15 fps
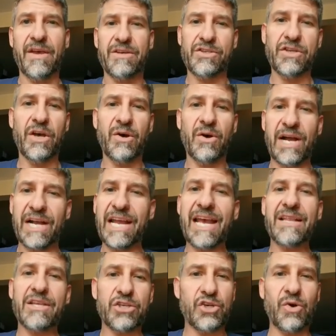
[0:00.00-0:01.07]
So
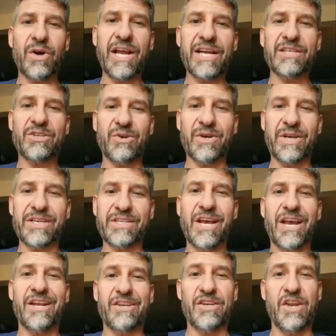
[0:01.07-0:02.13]
again, the short answer is
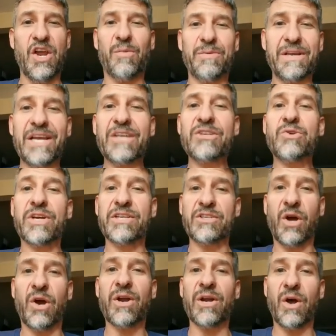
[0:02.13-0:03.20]
no,
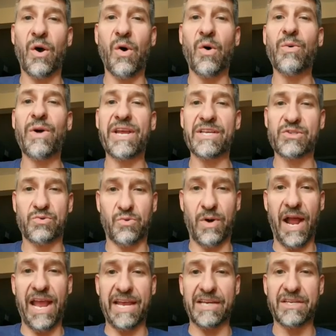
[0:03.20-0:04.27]
pedestrians aren't always
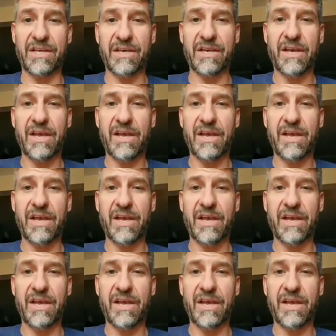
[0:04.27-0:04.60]
right.